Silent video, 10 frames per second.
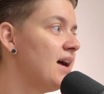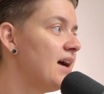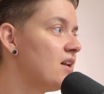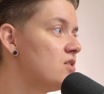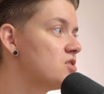
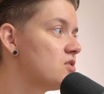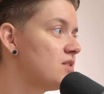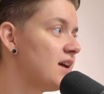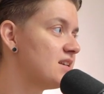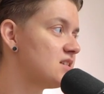And also
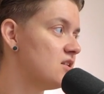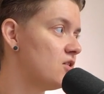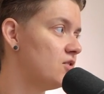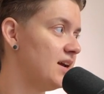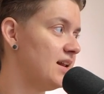the
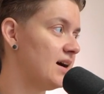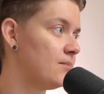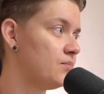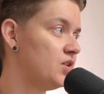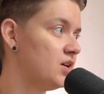SEO data,
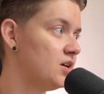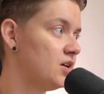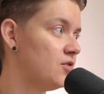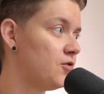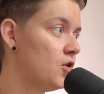
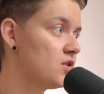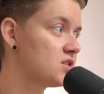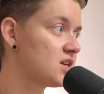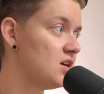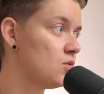the
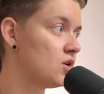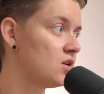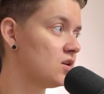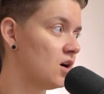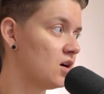focus
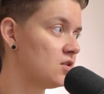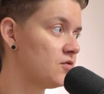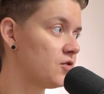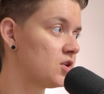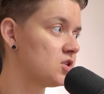keyword, garden
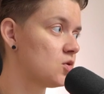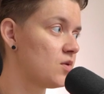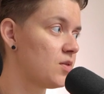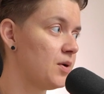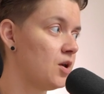furniture
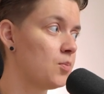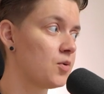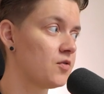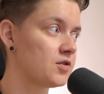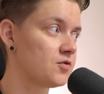with pillow,
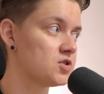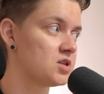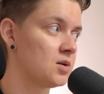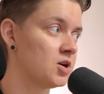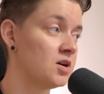perfect for
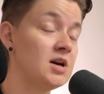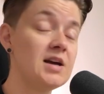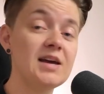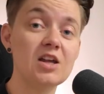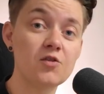summer.
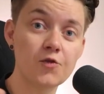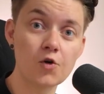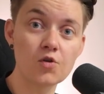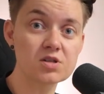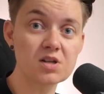It
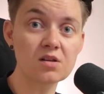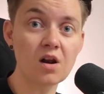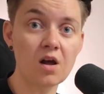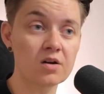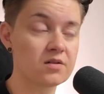focused on the
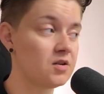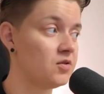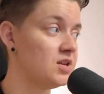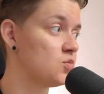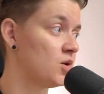long tail,
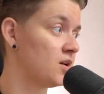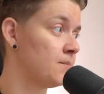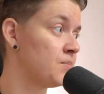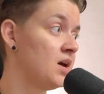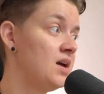this one.